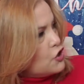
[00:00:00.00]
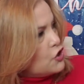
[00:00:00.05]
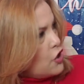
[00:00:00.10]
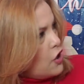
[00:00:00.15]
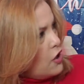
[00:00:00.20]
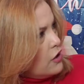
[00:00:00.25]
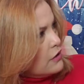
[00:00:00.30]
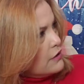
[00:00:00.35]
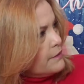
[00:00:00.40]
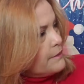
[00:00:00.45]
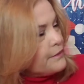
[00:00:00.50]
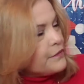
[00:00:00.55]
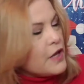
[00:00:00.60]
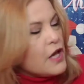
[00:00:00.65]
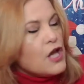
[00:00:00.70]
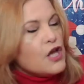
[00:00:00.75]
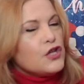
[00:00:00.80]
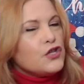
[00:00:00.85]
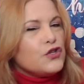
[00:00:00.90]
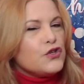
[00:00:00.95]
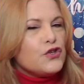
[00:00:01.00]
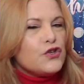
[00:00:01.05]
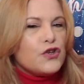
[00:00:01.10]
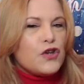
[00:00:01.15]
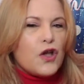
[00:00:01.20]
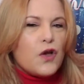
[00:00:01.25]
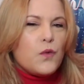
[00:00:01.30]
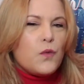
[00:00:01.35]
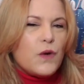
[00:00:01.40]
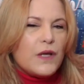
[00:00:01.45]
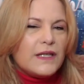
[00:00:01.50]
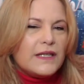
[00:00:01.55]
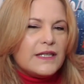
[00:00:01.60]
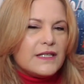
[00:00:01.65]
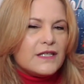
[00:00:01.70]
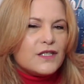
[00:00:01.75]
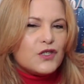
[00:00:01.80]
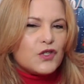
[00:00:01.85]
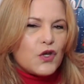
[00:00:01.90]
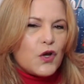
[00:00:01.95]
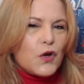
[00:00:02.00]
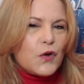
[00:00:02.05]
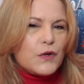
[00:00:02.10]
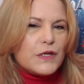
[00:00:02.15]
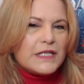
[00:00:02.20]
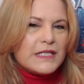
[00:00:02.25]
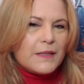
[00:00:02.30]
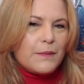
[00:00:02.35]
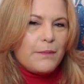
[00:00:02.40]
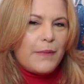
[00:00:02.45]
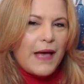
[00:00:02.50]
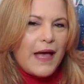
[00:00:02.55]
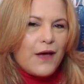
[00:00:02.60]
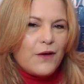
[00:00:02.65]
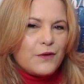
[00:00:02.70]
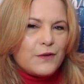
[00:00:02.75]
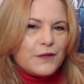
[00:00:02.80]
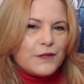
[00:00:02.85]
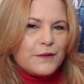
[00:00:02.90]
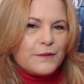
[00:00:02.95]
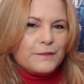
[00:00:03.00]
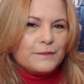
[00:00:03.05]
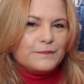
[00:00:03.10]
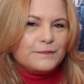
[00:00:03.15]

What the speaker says: Todd. Do you know what this story is about?